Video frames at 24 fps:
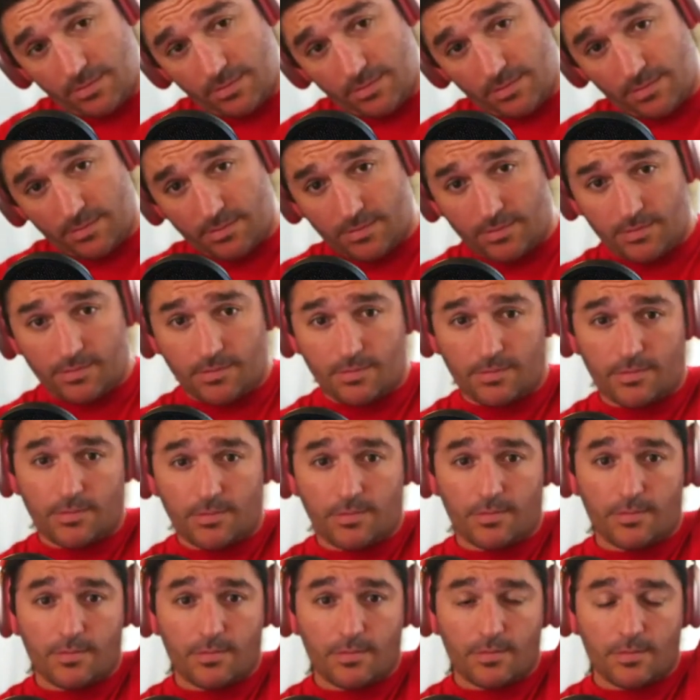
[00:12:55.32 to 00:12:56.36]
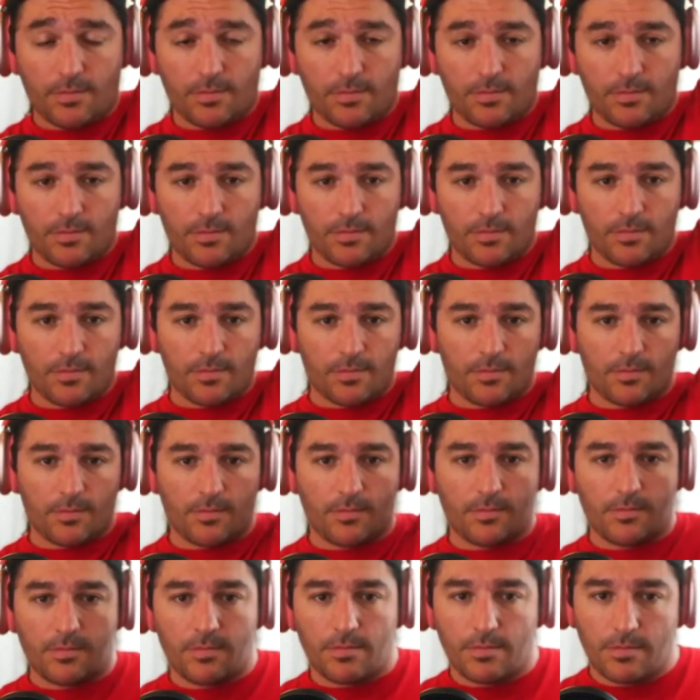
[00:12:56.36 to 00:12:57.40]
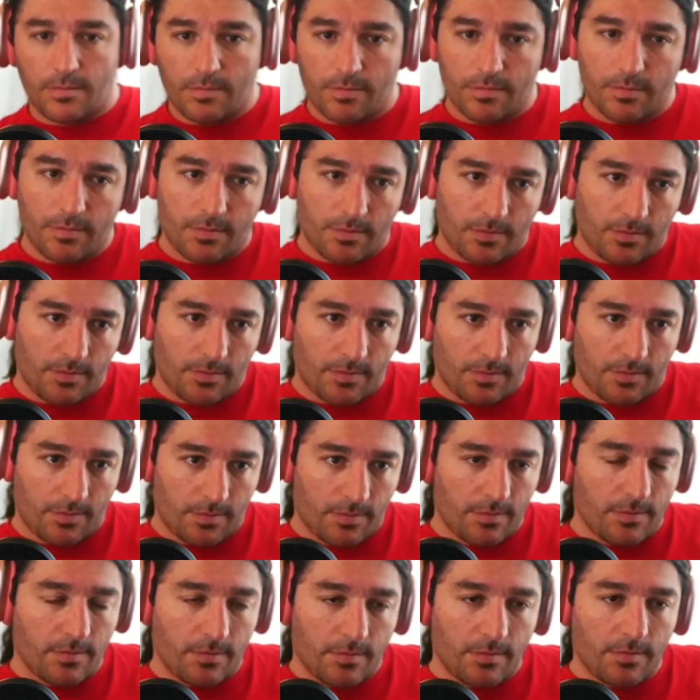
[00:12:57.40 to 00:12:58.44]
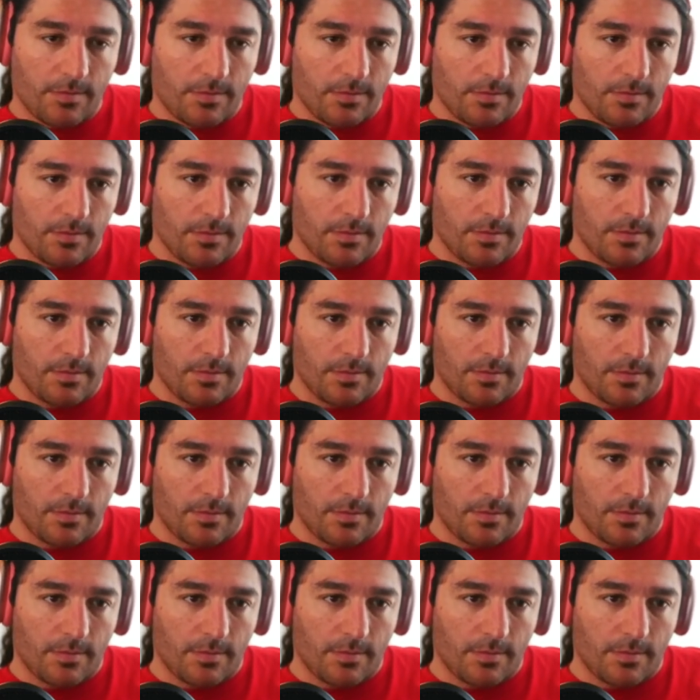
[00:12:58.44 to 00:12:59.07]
[no speech]